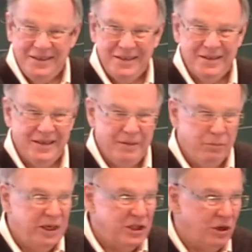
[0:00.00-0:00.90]
Yeah.
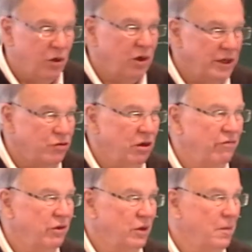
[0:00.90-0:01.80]
But it's locally
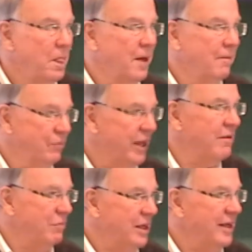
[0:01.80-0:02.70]
trivial.
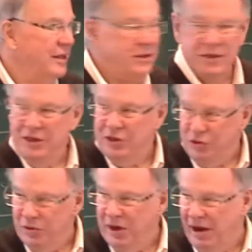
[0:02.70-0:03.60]
That means
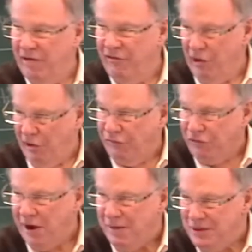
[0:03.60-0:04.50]
you have a
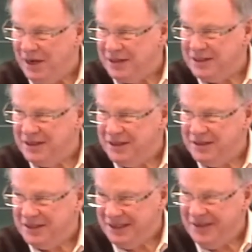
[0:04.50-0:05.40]
frame
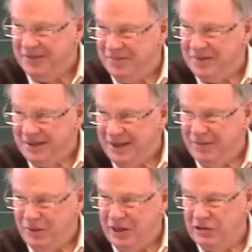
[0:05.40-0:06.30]
downstairs.
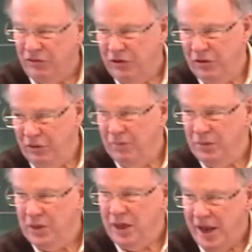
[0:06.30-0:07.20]
That means for
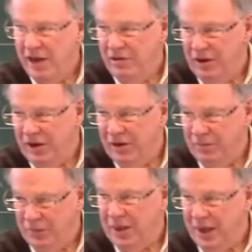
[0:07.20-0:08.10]
n,
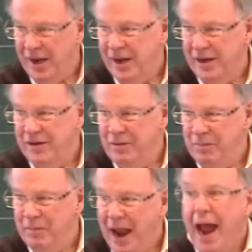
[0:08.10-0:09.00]
n
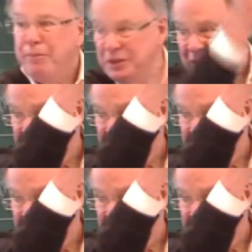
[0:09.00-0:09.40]
maps